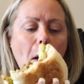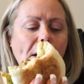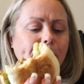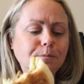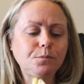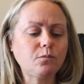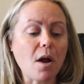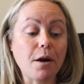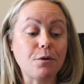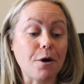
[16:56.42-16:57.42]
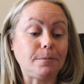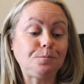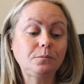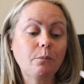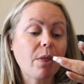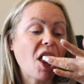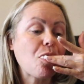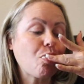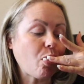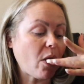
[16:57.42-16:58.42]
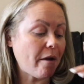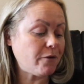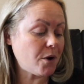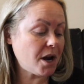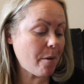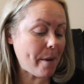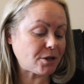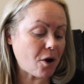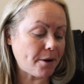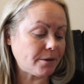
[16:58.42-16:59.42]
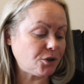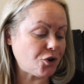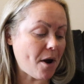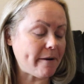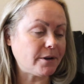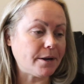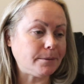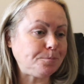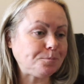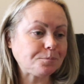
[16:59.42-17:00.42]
I don't know. If you're eating at McDonald's and you're having I